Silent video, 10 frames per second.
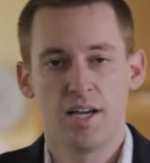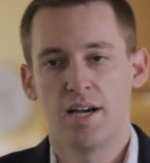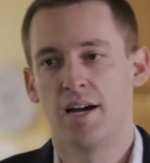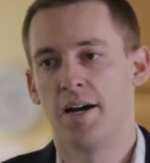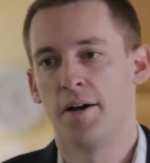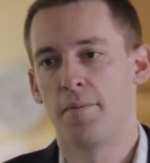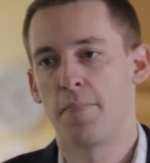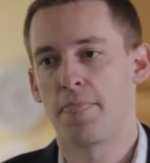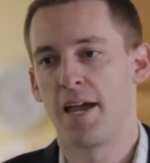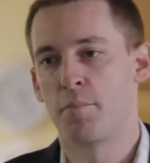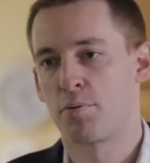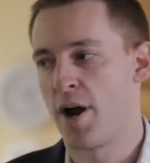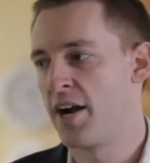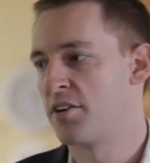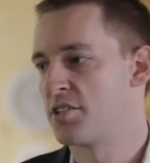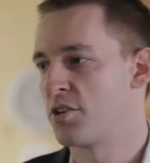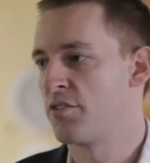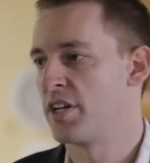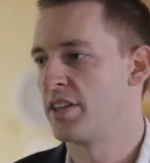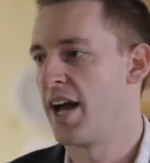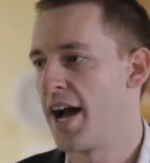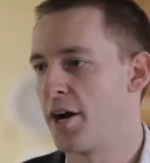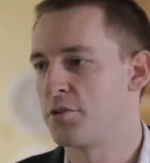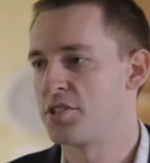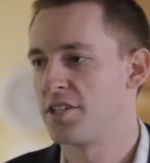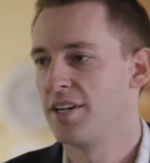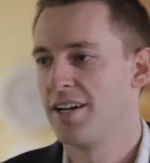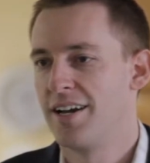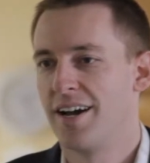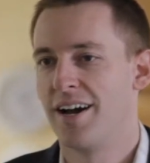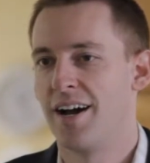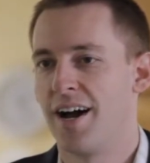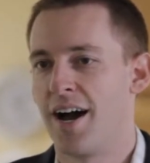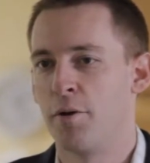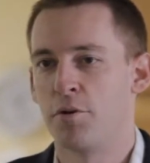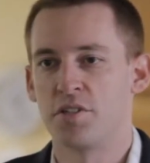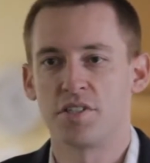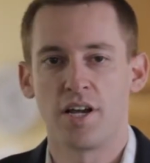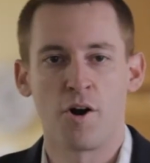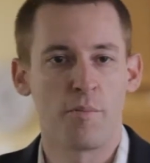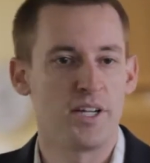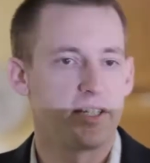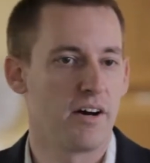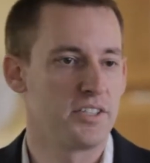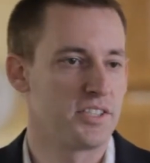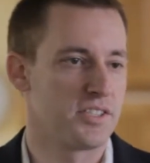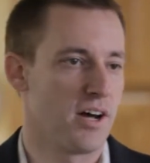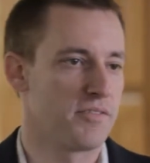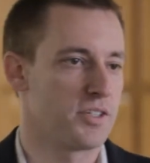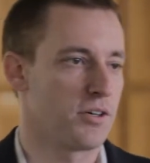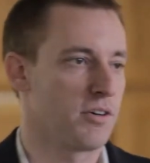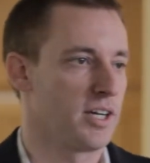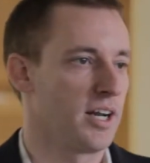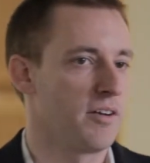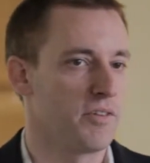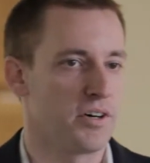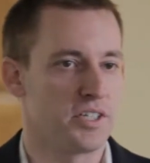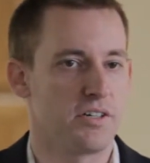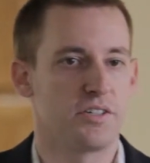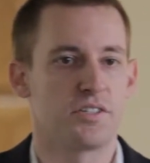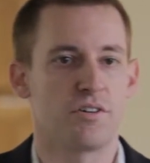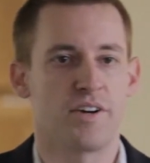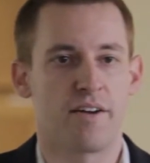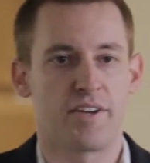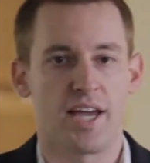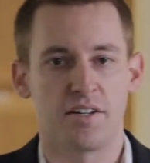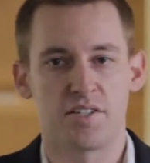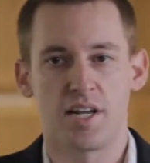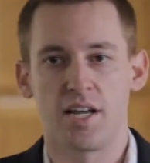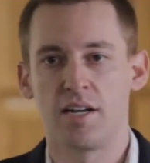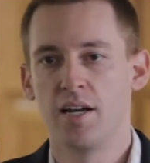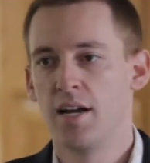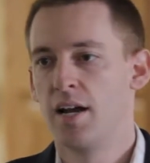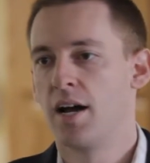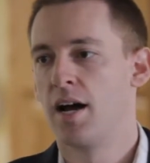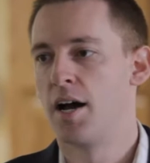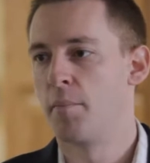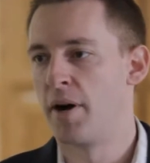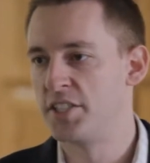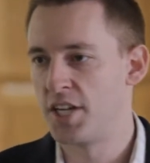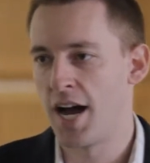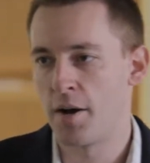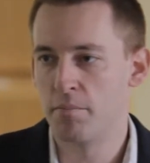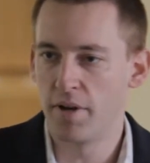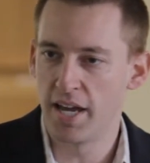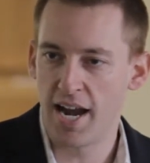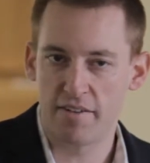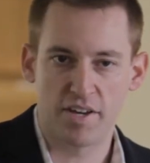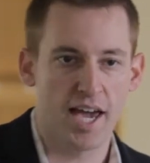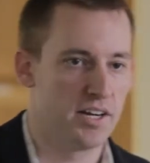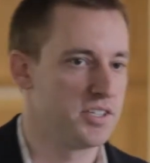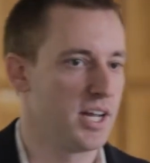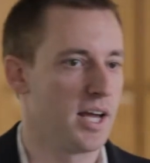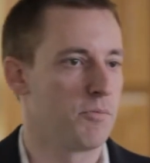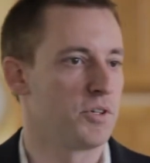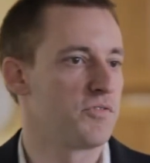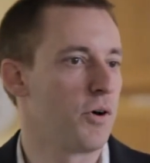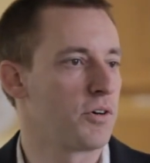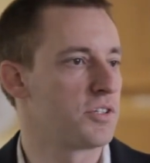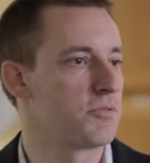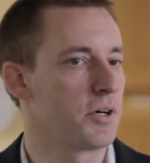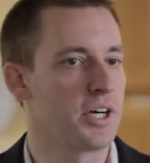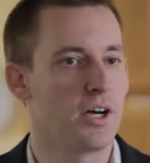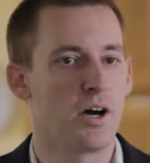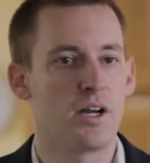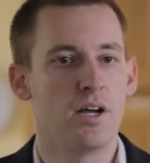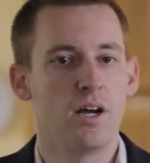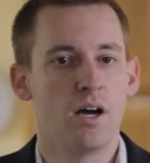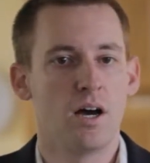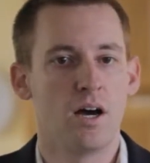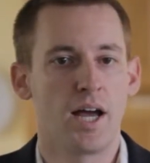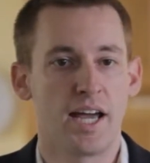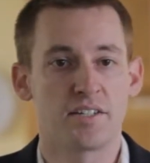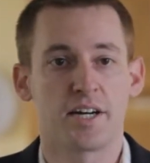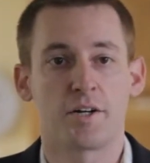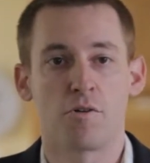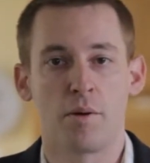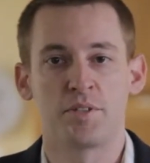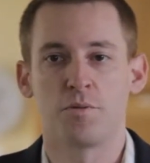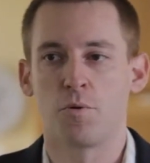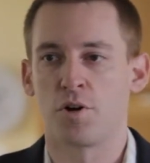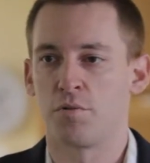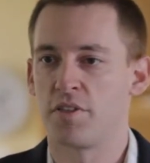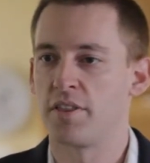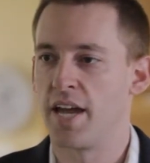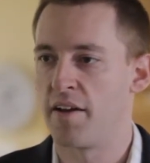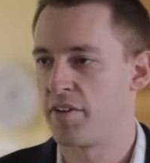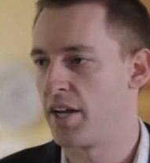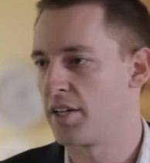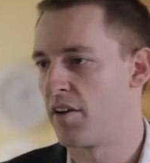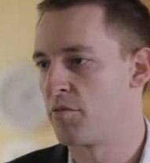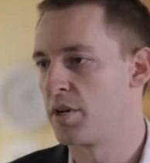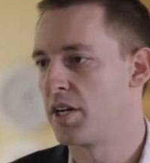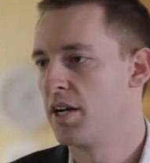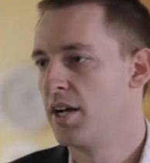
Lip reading: and prior to serving in the House, I was an Army intelligence officer and volunteered to serve in Afghanistan. My job in Afghanistan was focused really on anti-corruption work within the Afghan government.